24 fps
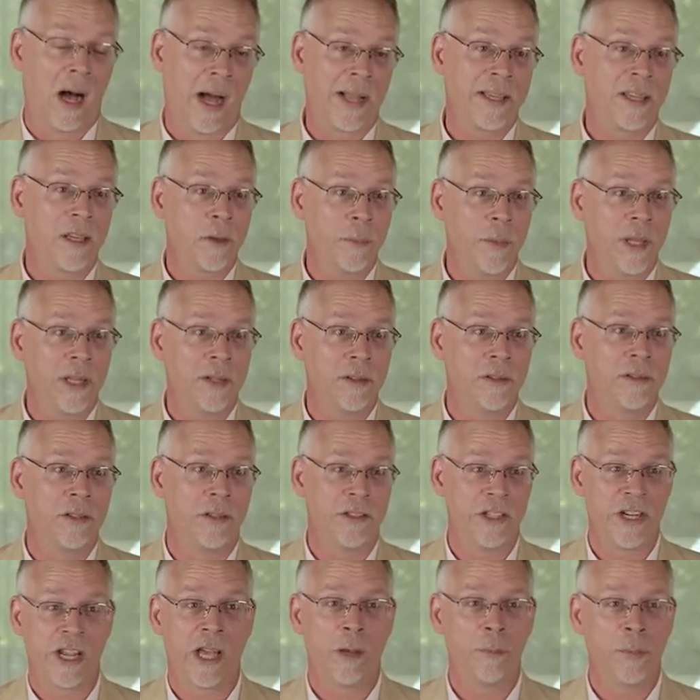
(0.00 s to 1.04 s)
I commit to
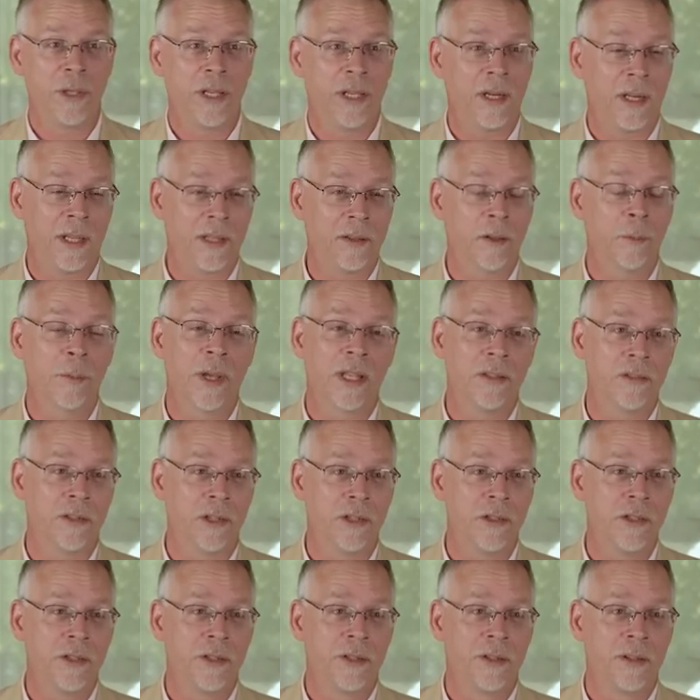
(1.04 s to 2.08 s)
championing the
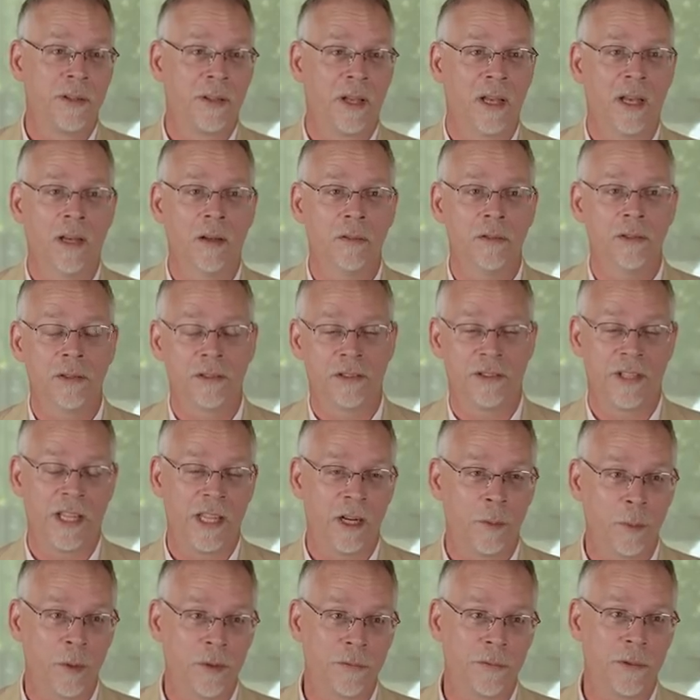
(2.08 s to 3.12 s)
message of
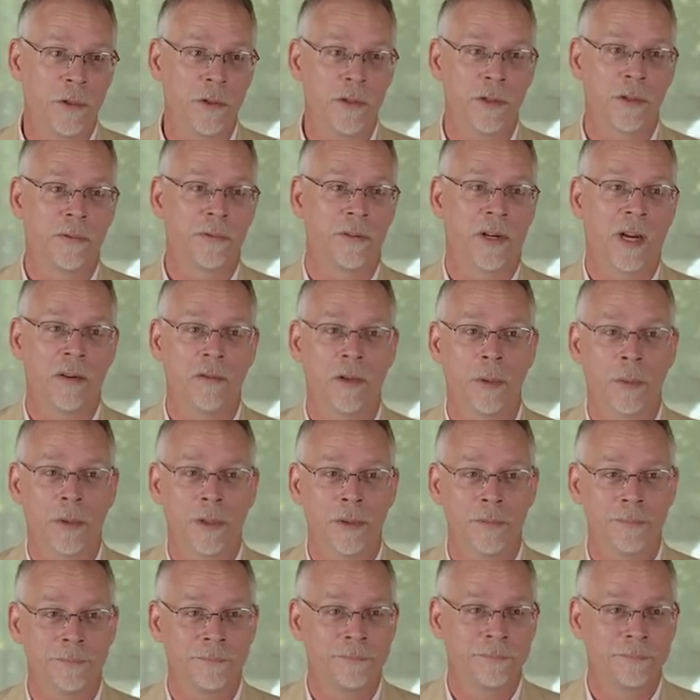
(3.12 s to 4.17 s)
sustainable future for everyone.